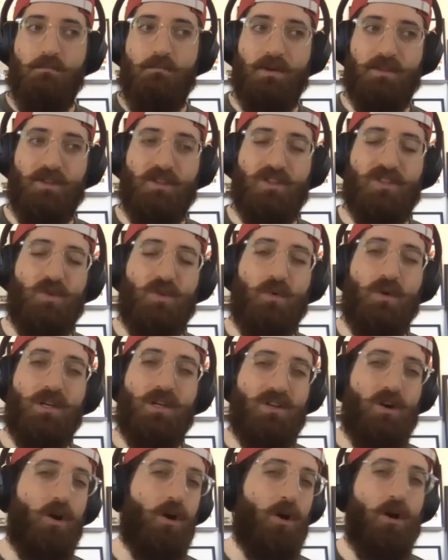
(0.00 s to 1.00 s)
but the
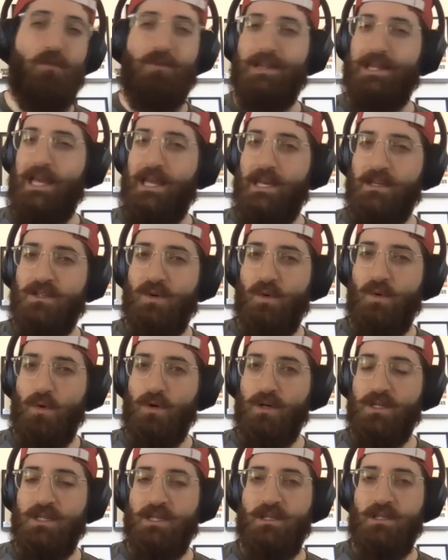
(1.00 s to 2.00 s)
stories aren't related to
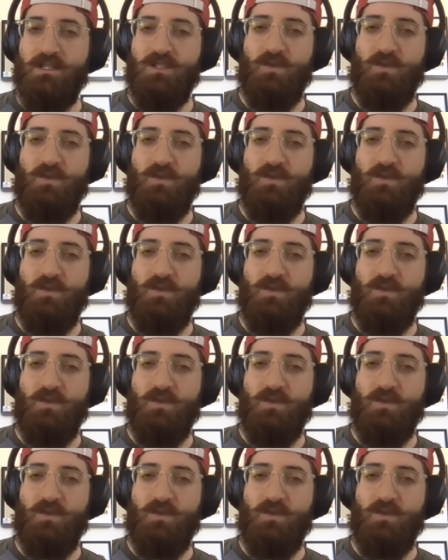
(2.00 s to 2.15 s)
quarantine?